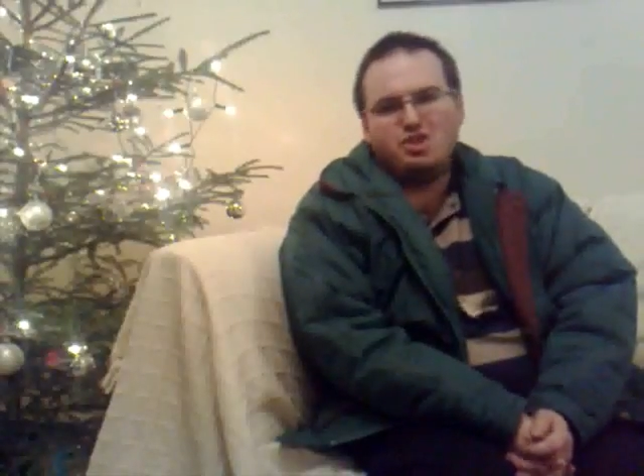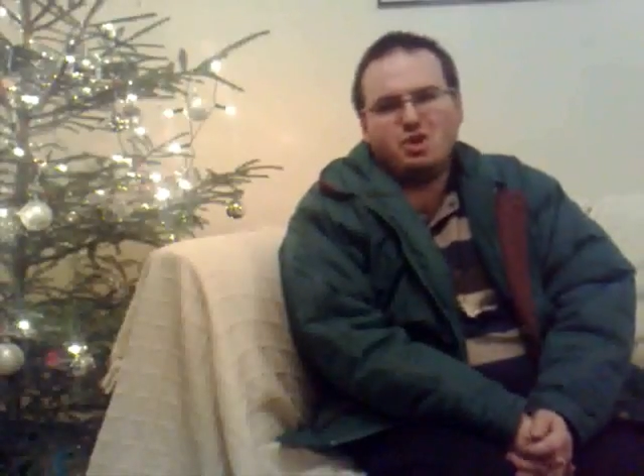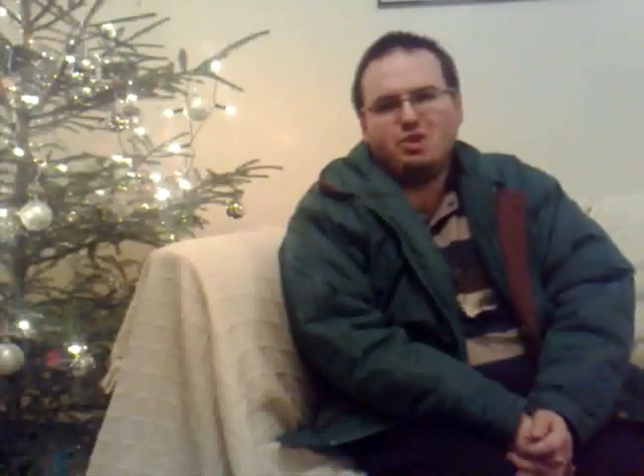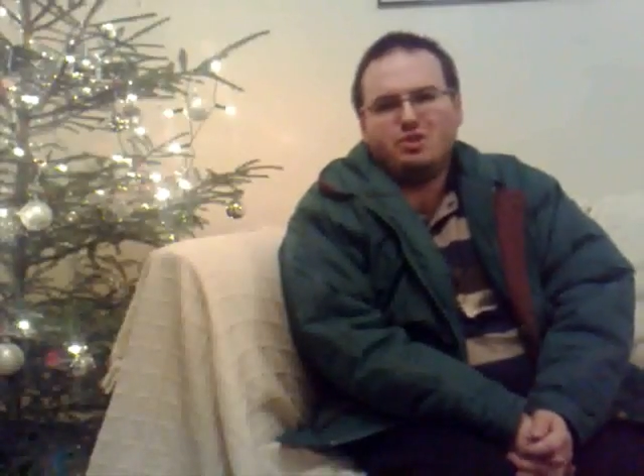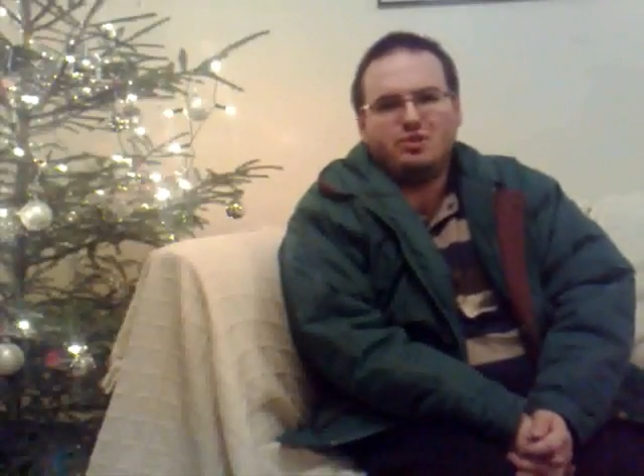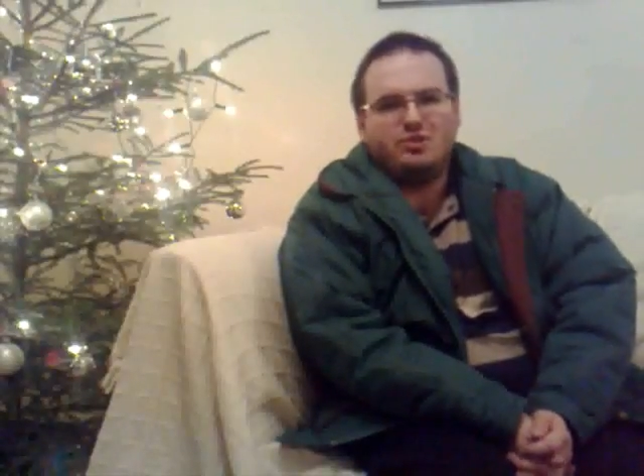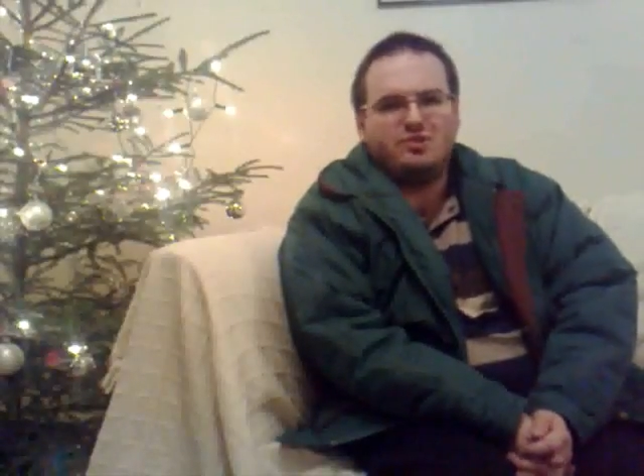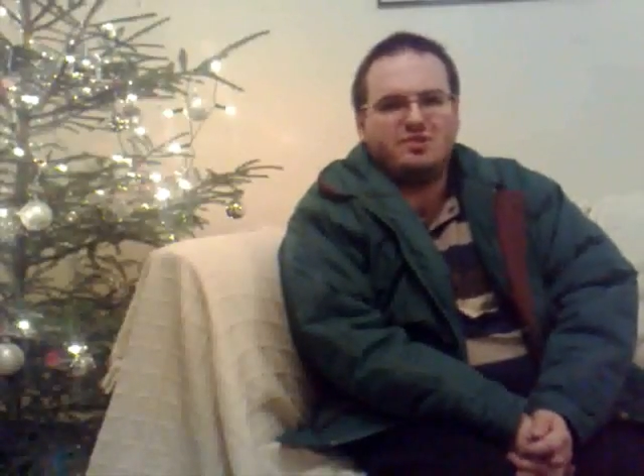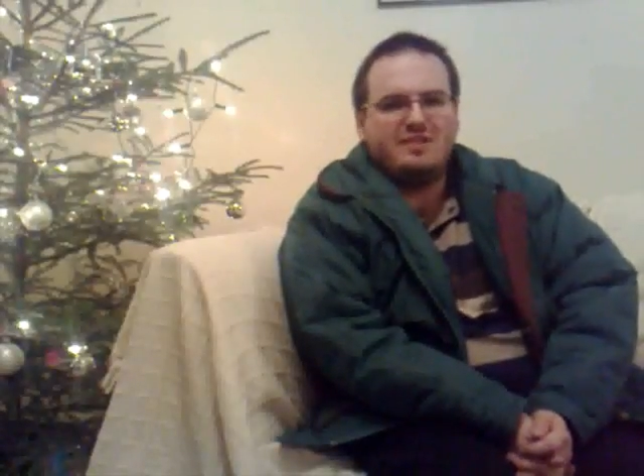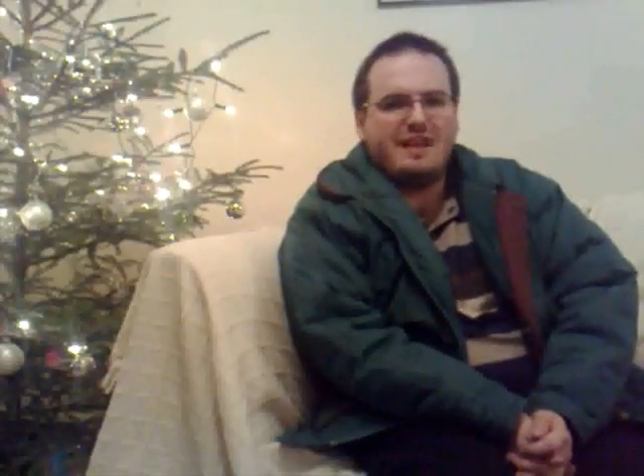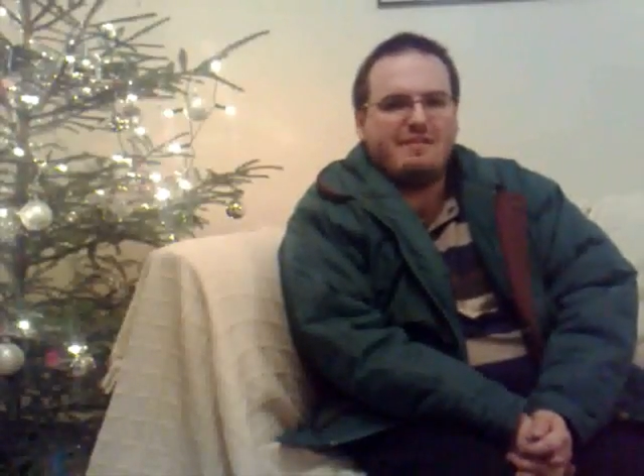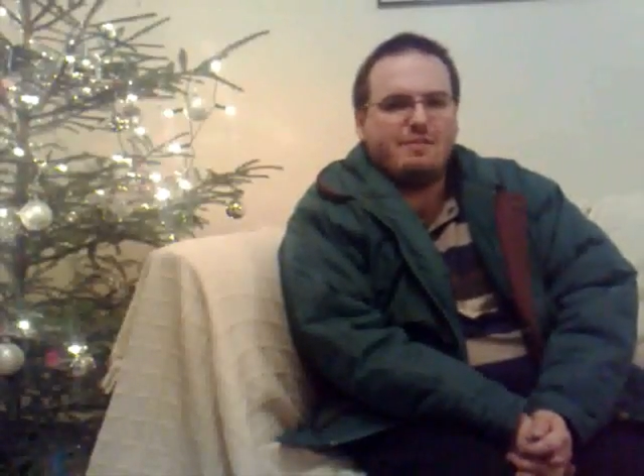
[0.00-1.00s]
John
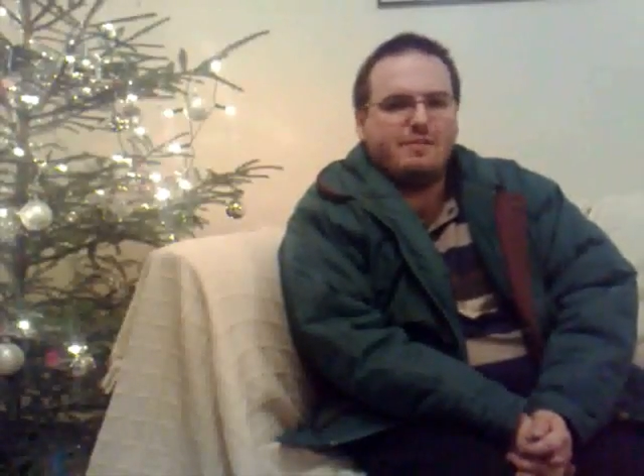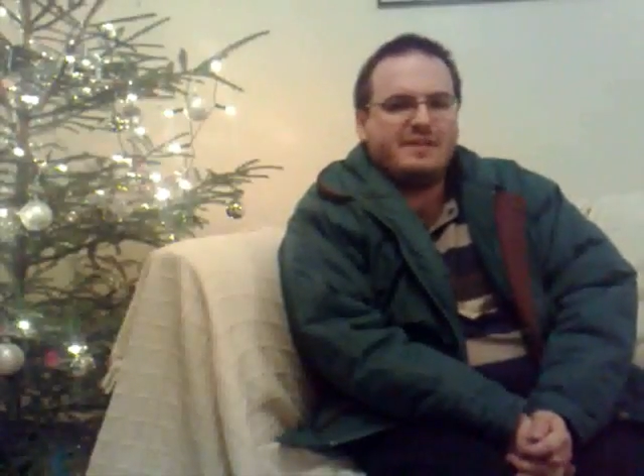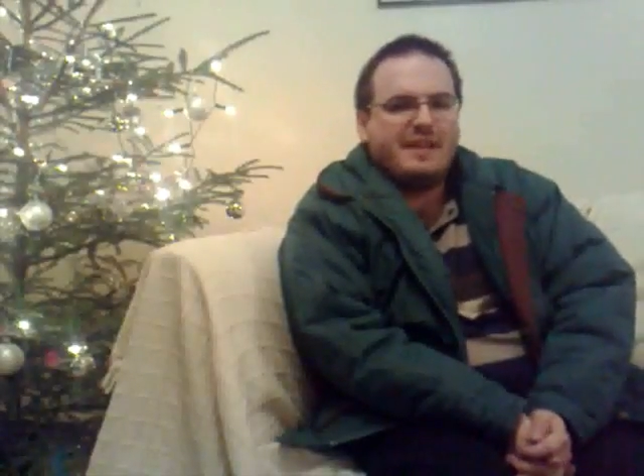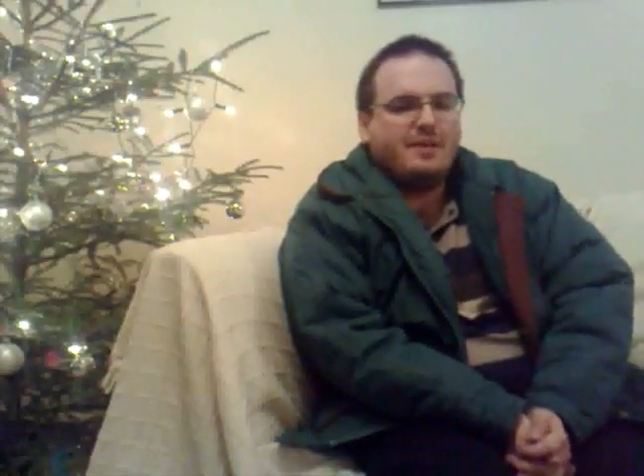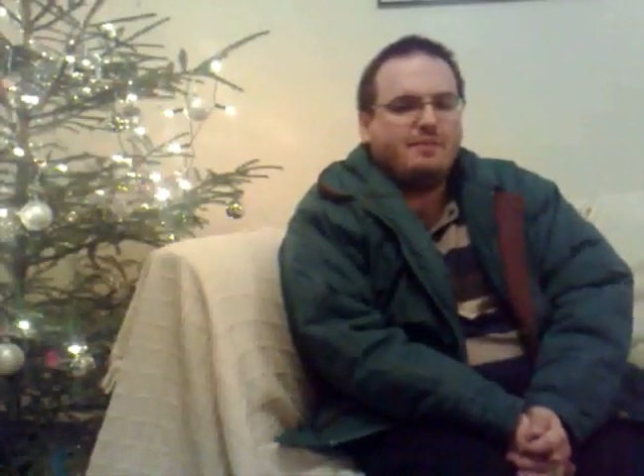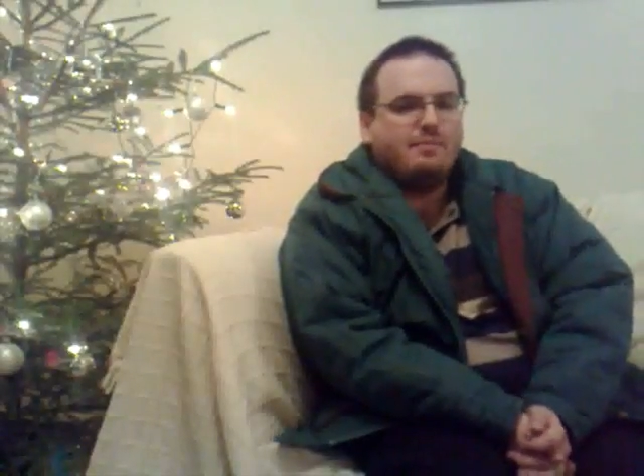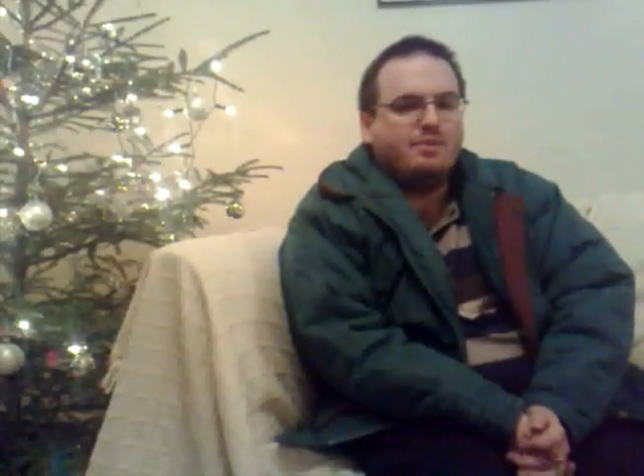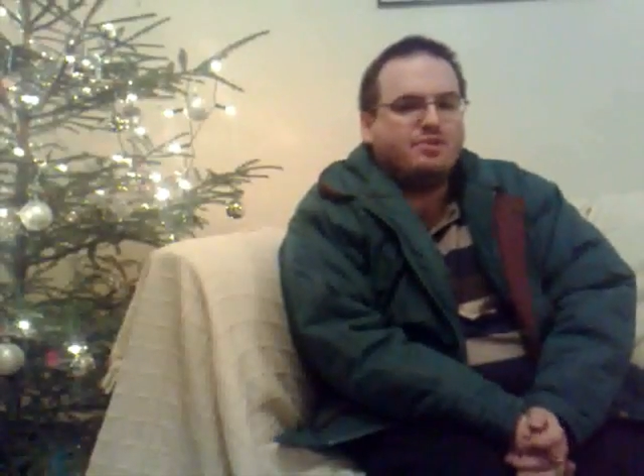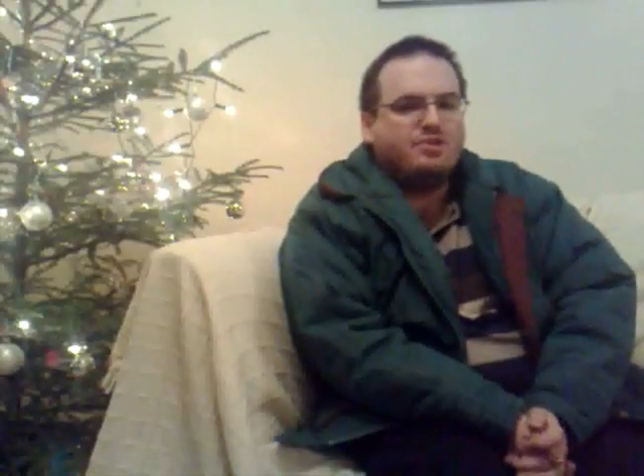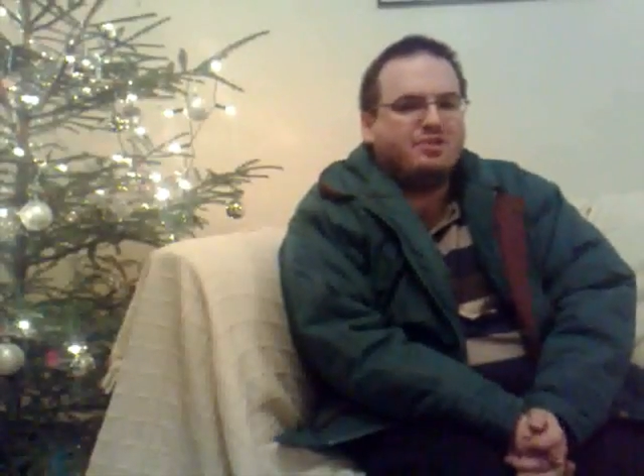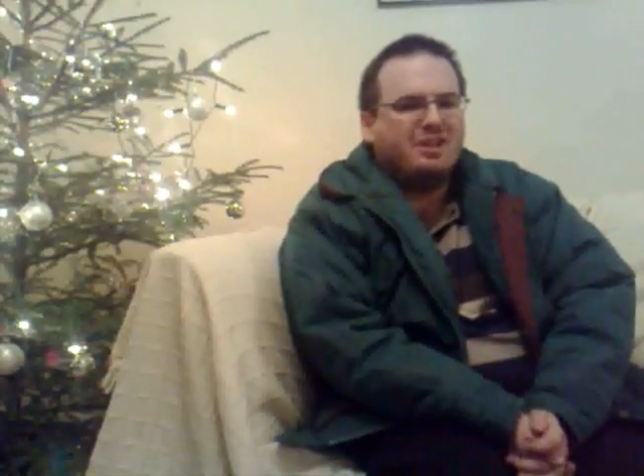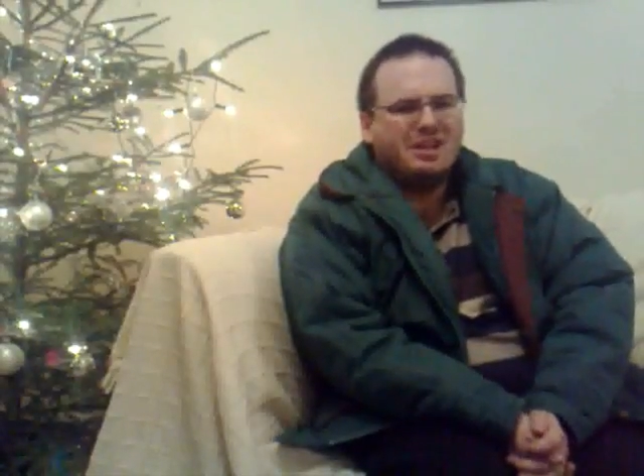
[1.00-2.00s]
doesn't narrow it down
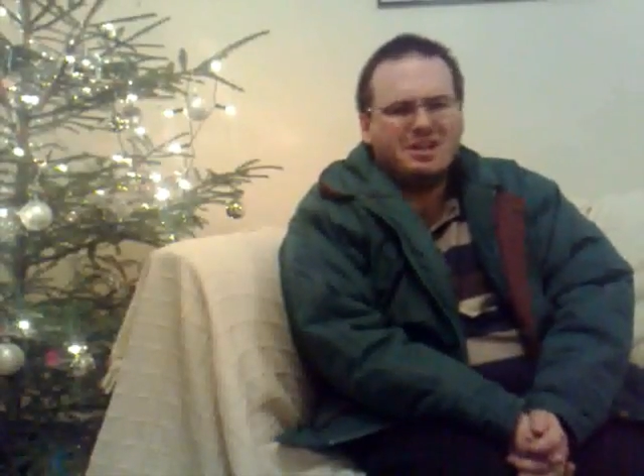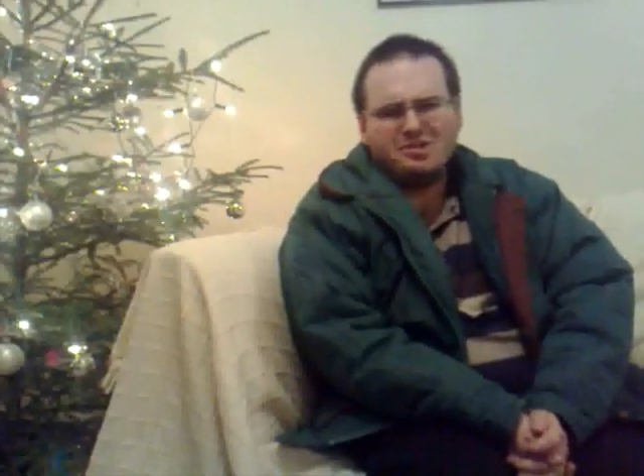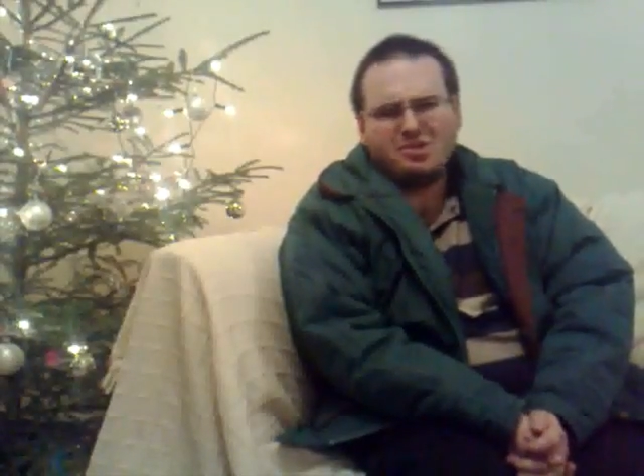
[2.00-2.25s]
much and